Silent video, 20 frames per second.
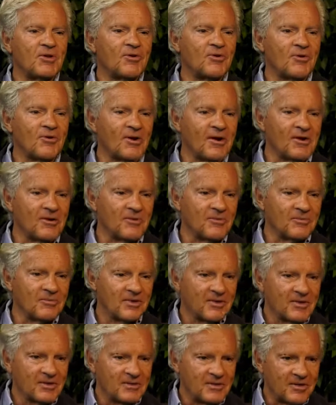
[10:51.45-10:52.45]
or our
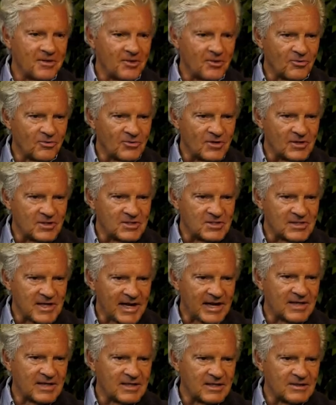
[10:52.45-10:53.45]

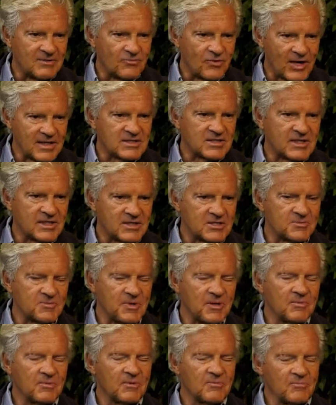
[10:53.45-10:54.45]
second residence
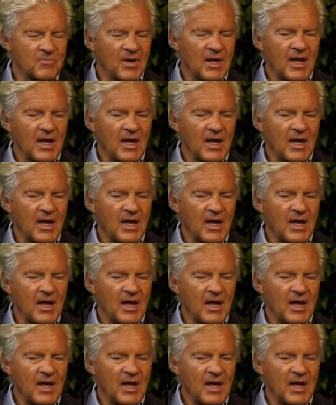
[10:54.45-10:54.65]
people.